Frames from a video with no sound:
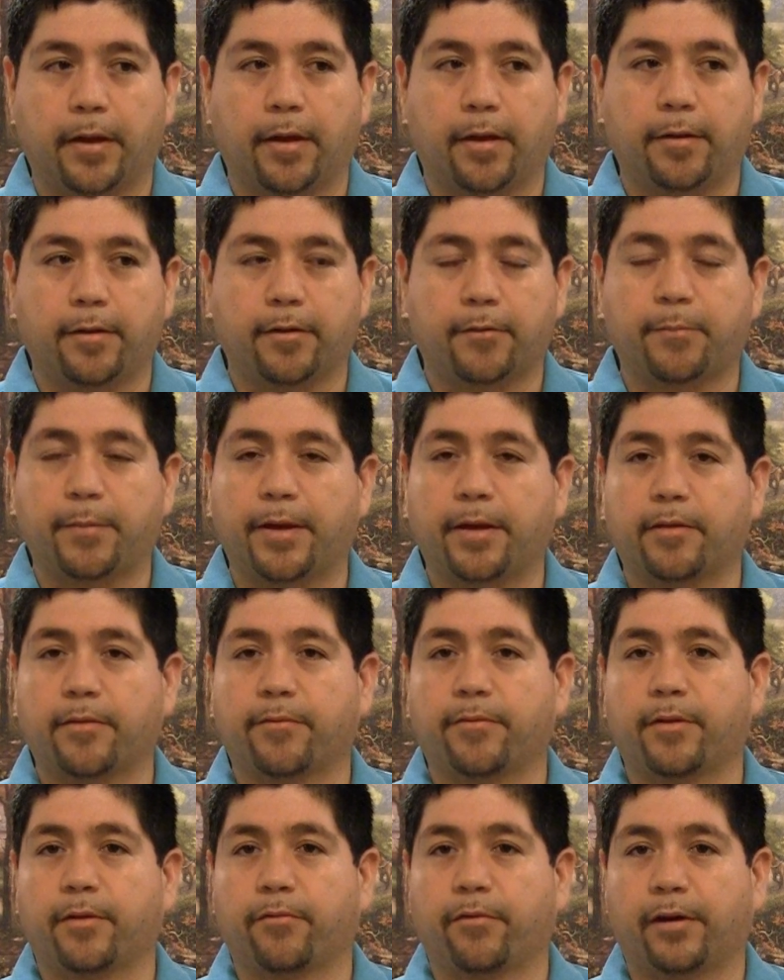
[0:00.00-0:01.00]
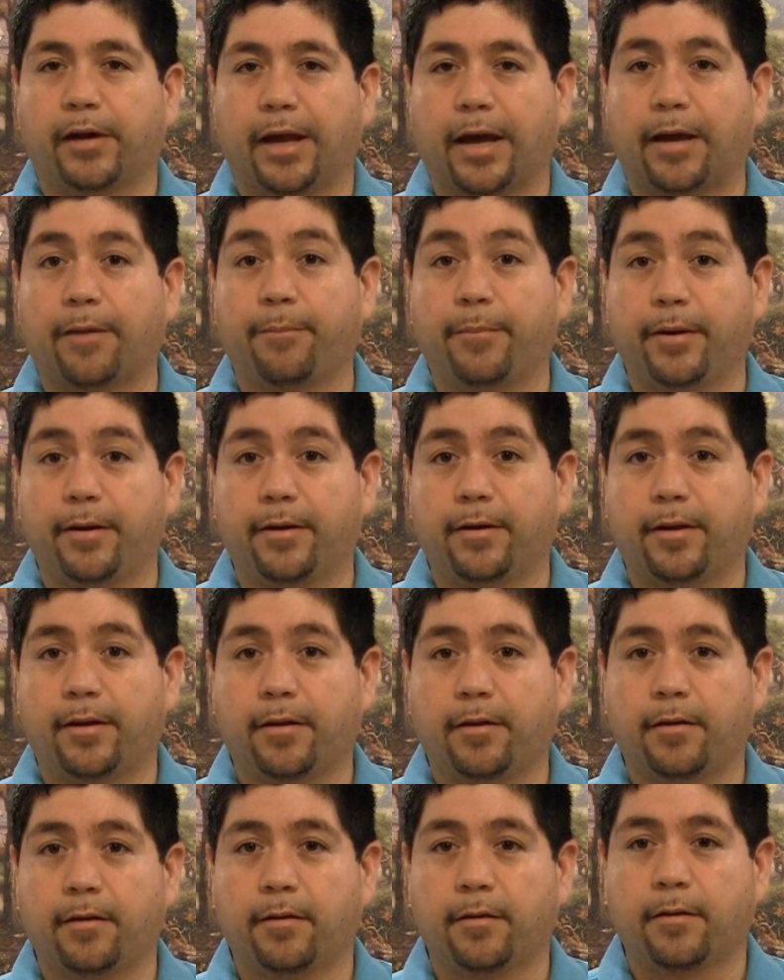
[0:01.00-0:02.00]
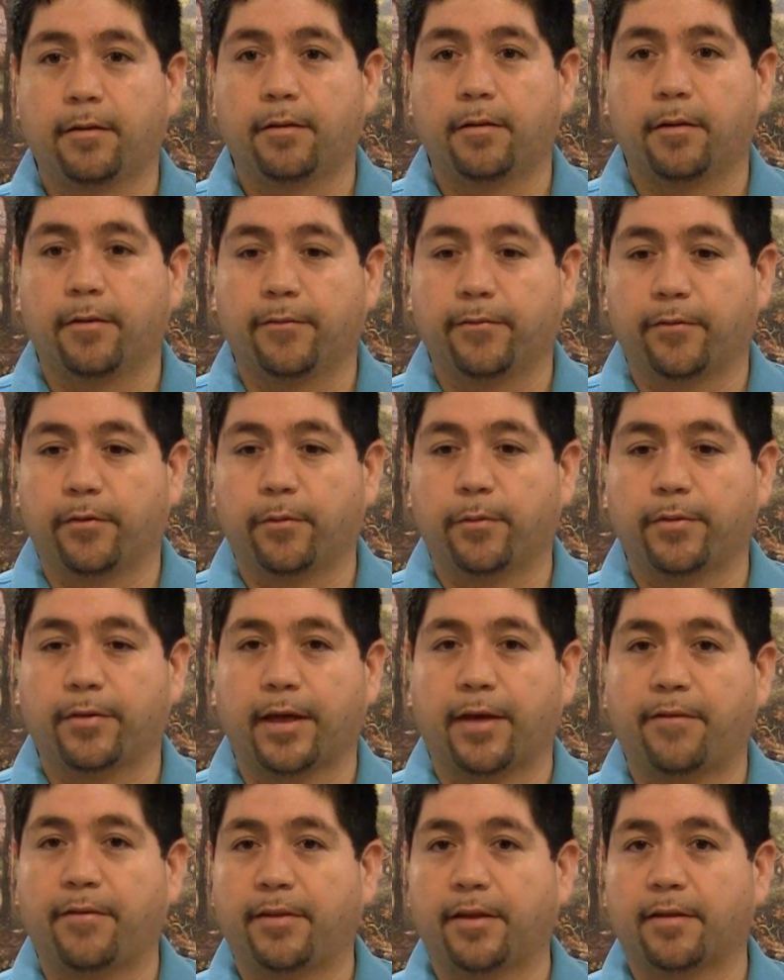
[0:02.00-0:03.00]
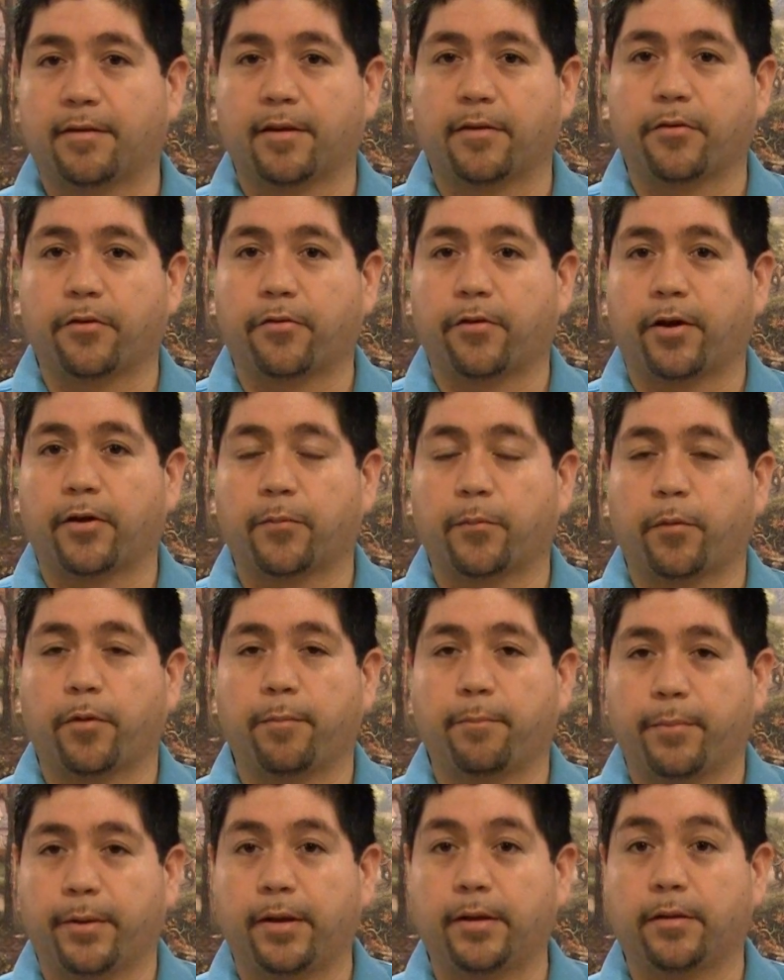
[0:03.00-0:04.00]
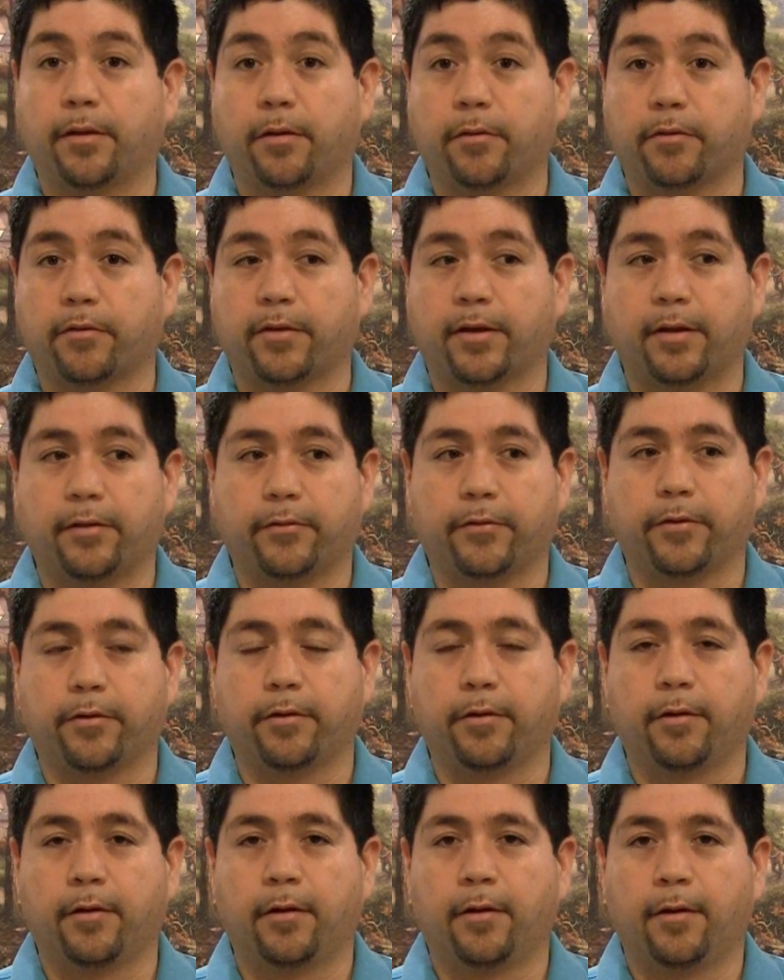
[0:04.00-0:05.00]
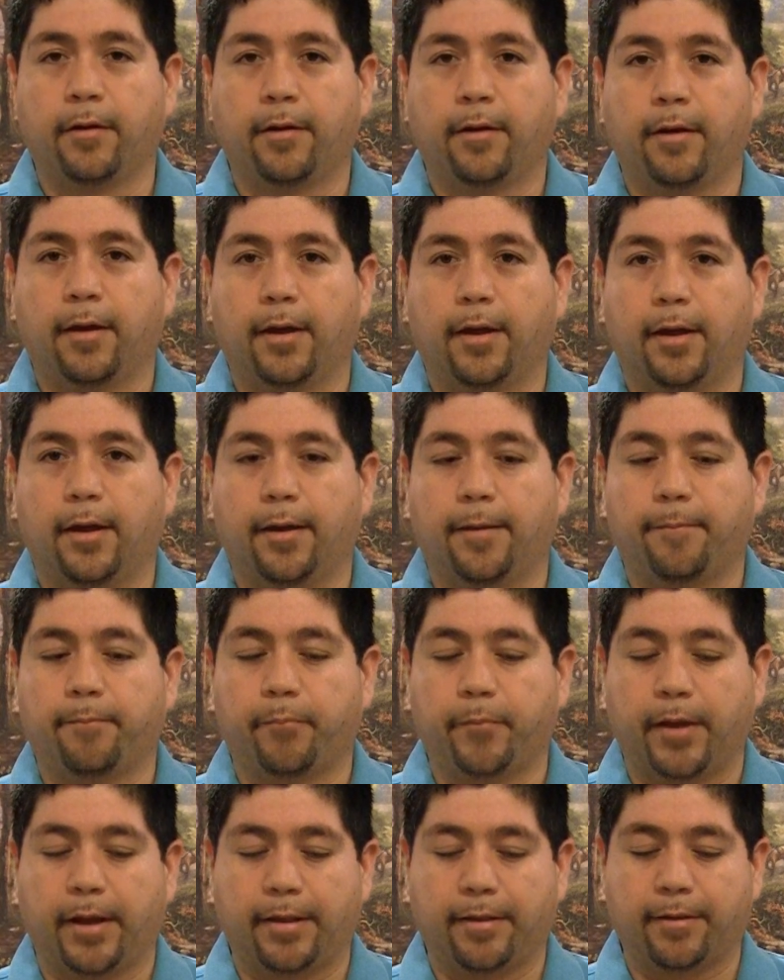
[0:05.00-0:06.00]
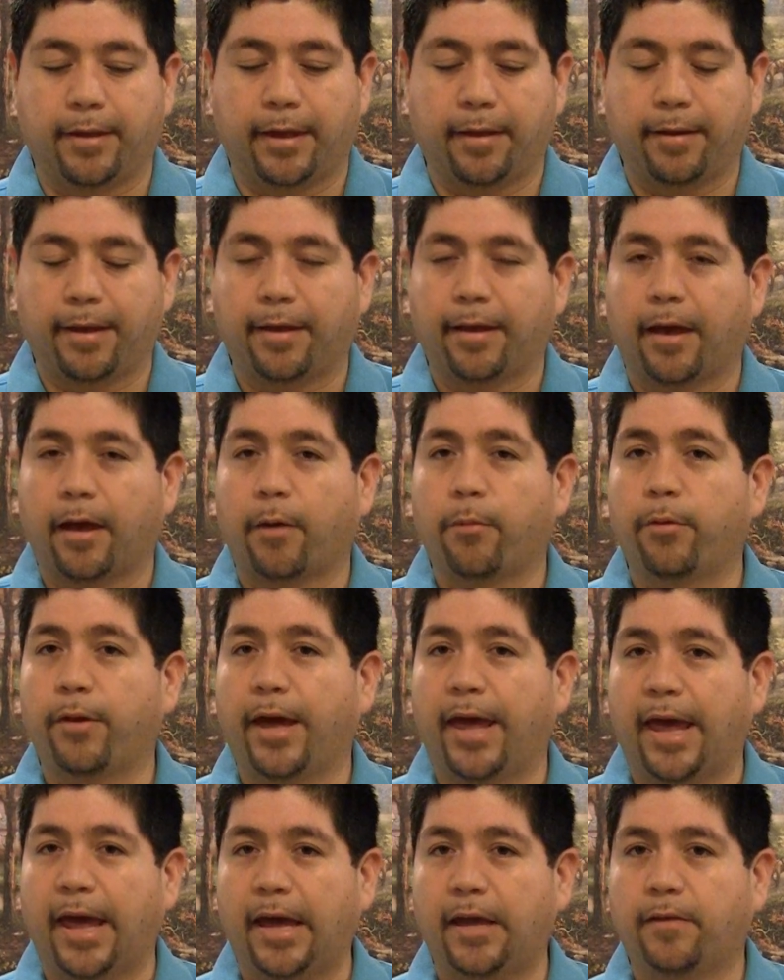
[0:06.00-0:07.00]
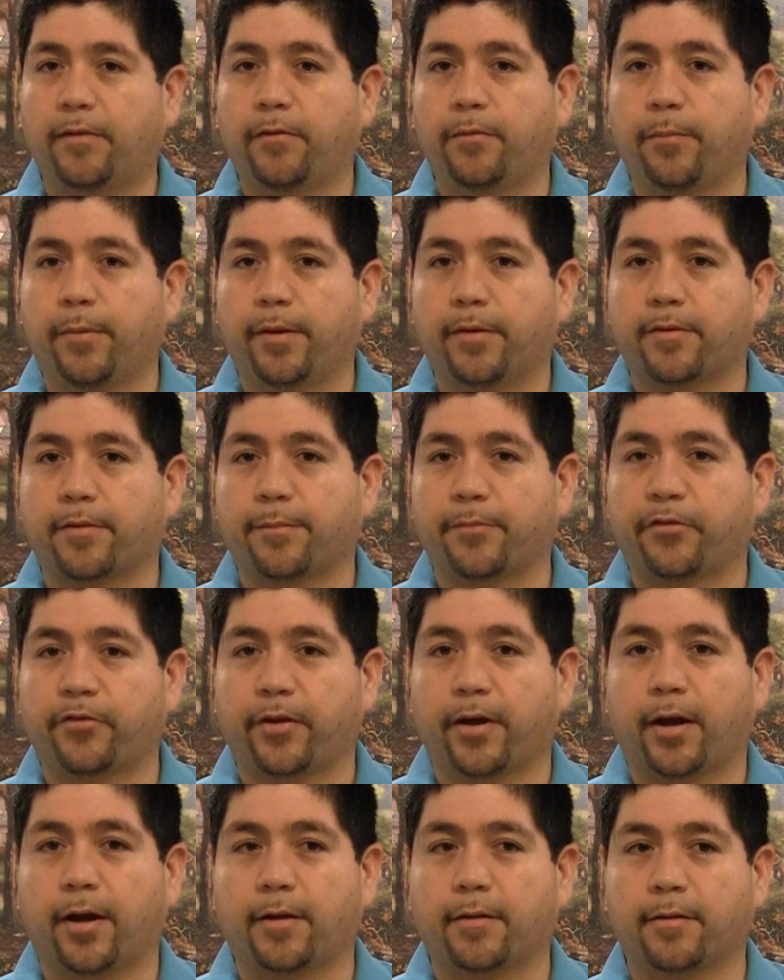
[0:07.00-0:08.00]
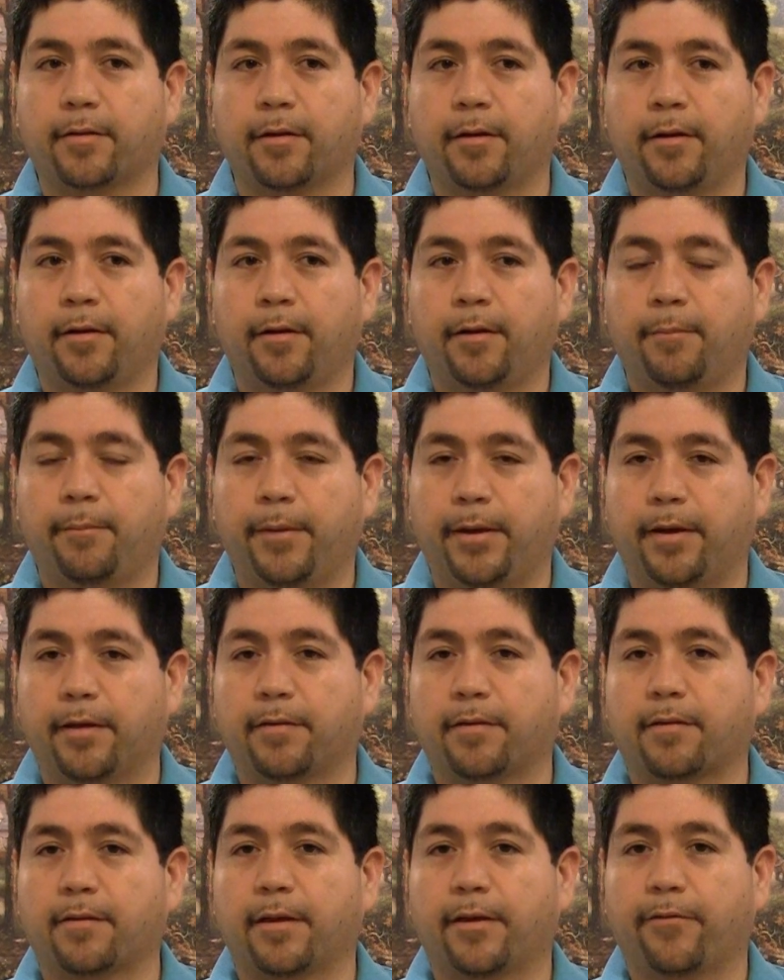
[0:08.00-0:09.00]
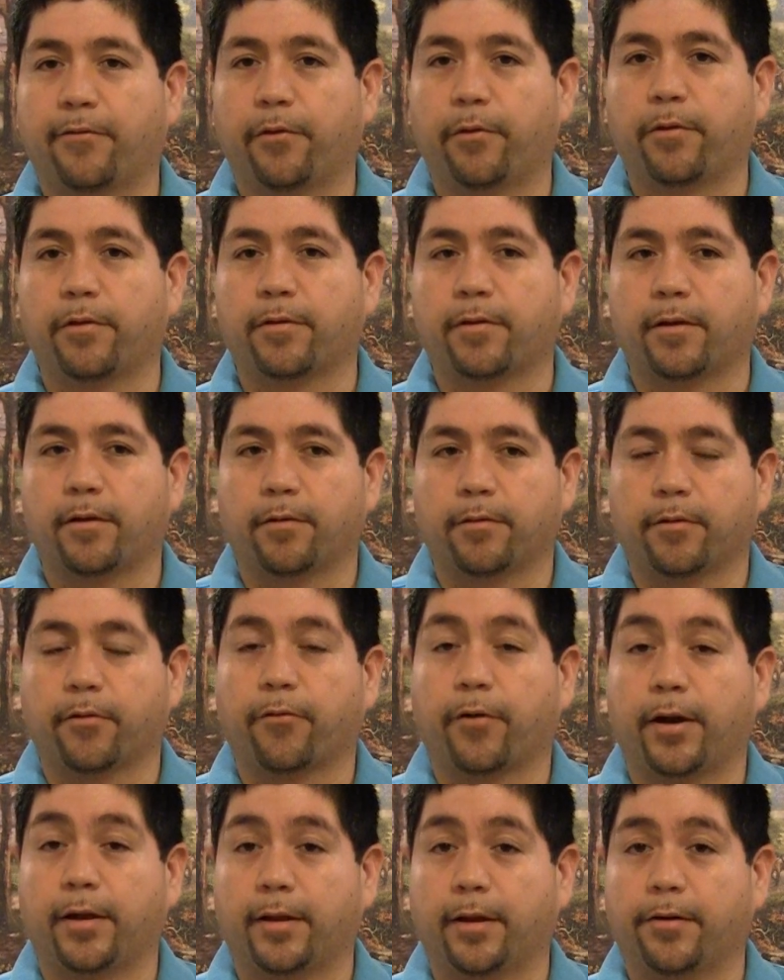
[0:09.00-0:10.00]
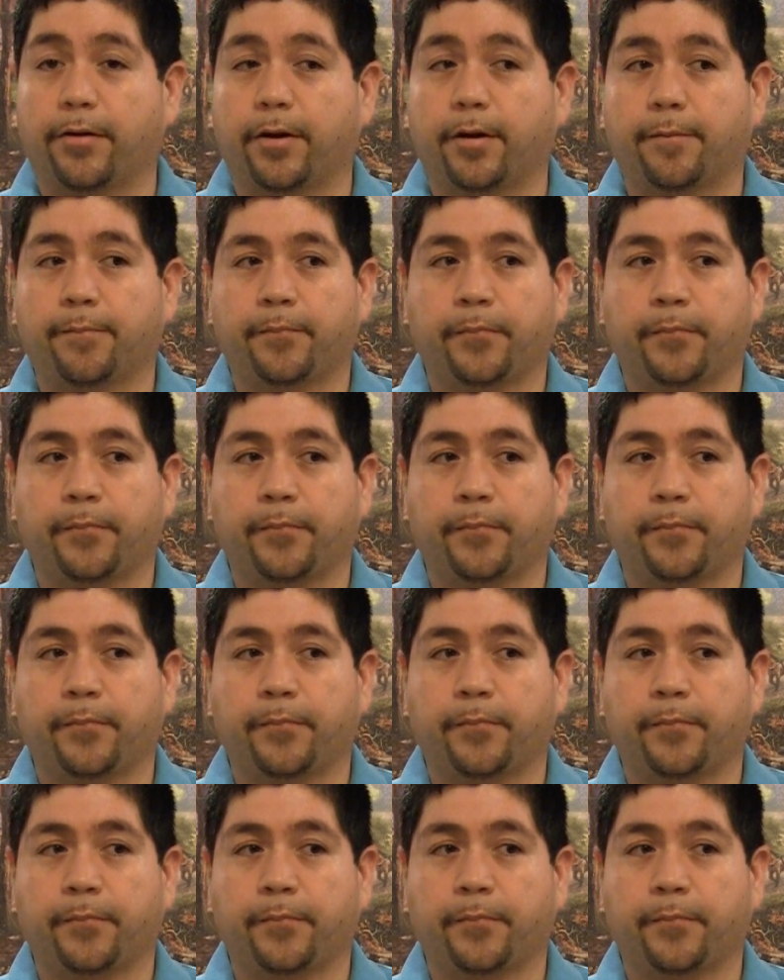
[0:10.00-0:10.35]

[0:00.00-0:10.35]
just because of the reliability of always having the center cross point being on center, and I would hate to miss some shots because it's not focusing on the right area.